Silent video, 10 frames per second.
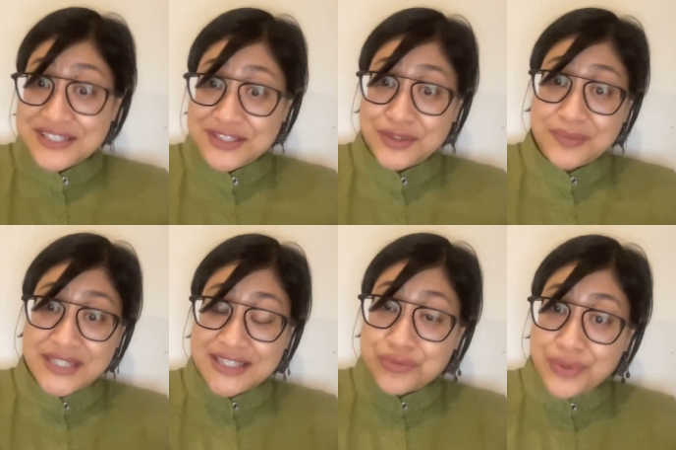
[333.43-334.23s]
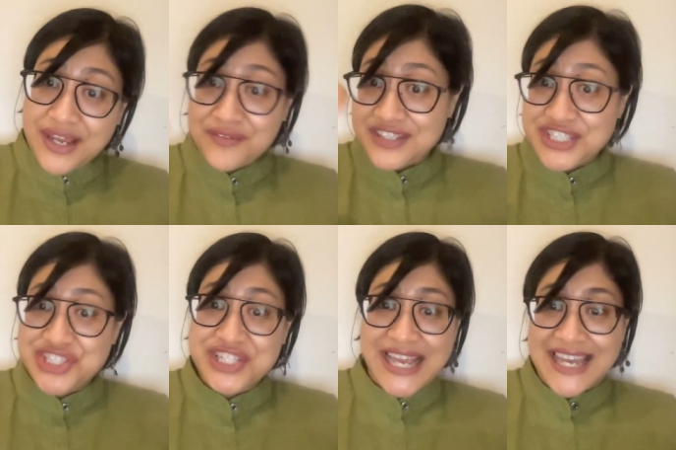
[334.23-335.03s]
to be
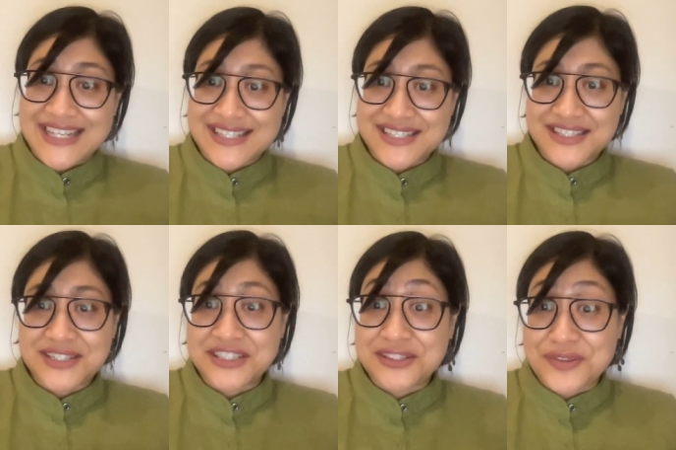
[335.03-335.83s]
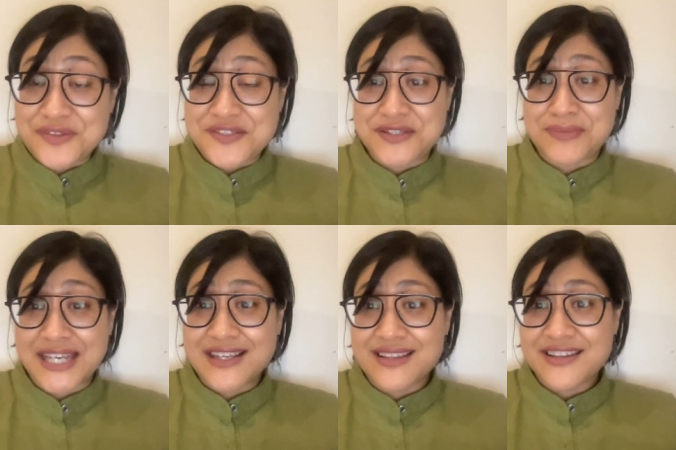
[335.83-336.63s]
ravaged and uh, used to
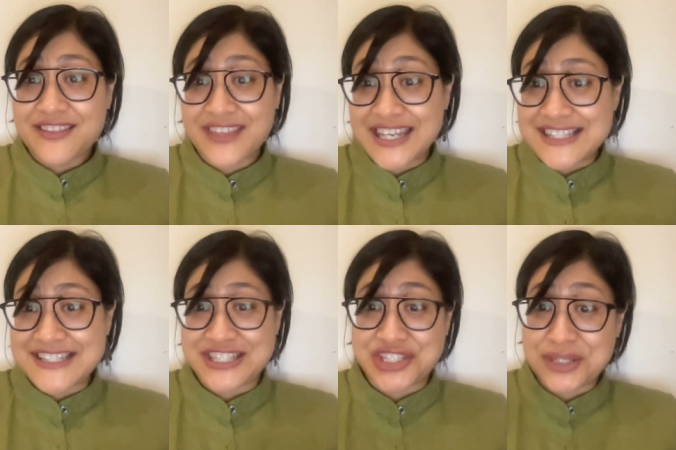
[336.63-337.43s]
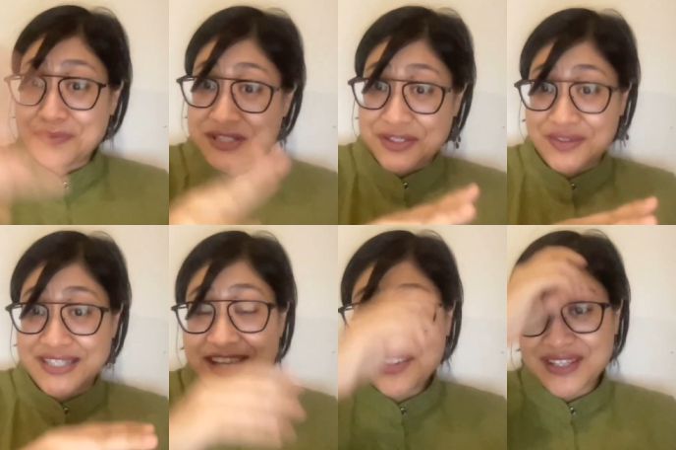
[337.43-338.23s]
make things to ship to the
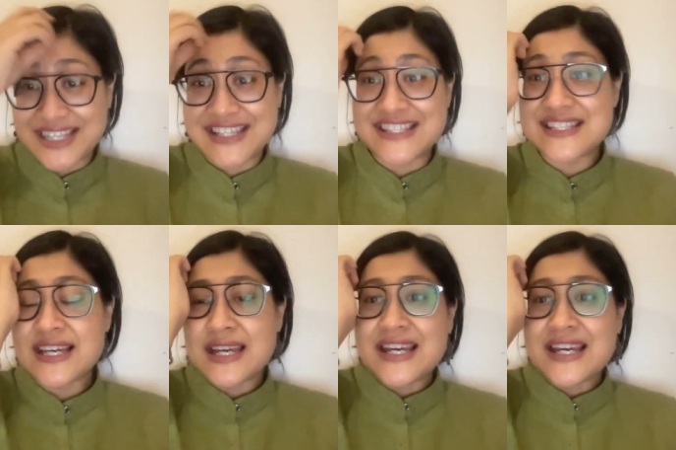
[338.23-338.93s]
Netherlands,